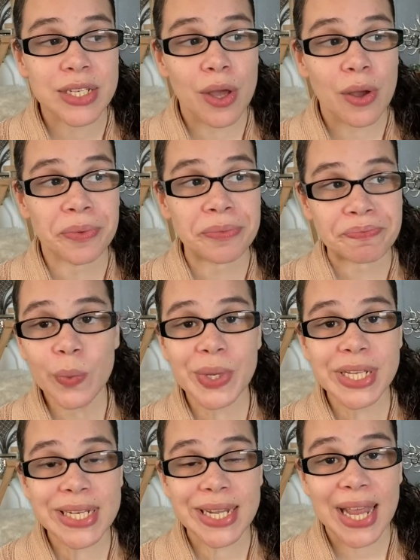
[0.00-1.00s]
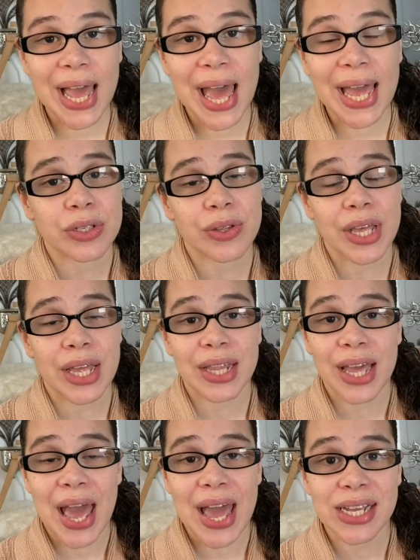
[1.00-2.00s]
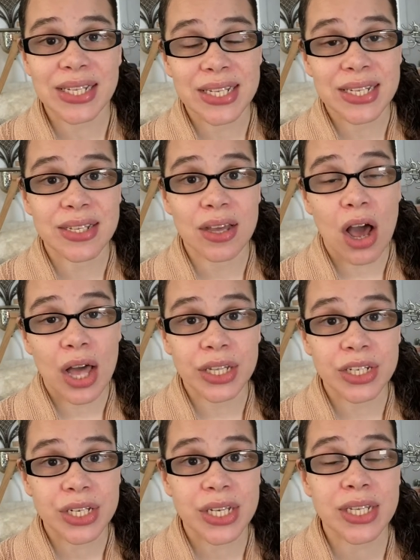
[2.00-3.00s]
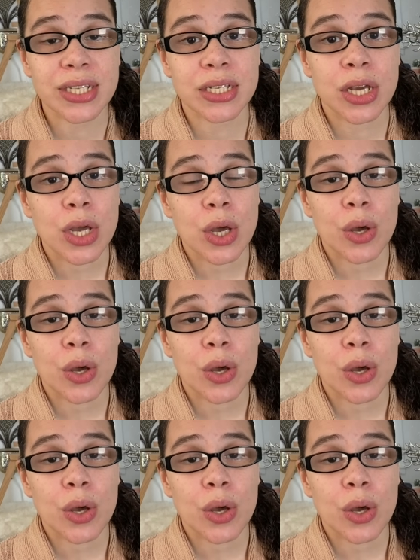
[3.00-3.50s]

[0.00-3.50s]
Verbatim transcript: So we did that. So then the anesthesiologist